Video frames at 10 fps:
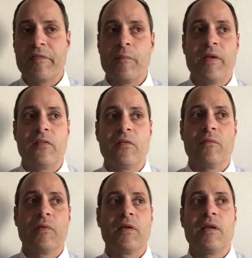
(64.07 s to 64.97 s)

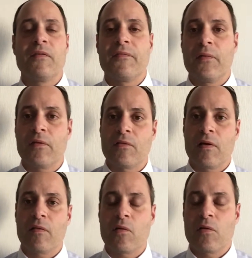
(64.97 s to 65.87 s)
information we need to focus
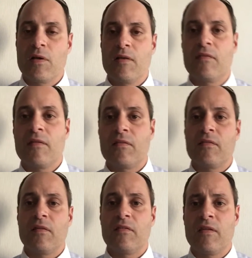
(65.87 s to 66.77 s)
on and learn is
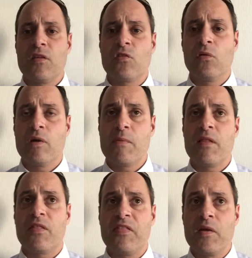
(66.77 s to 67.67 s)
this central
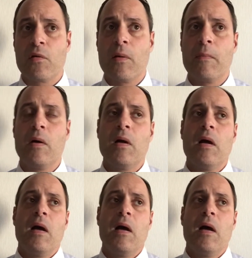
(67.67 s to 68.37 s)
limit theorem.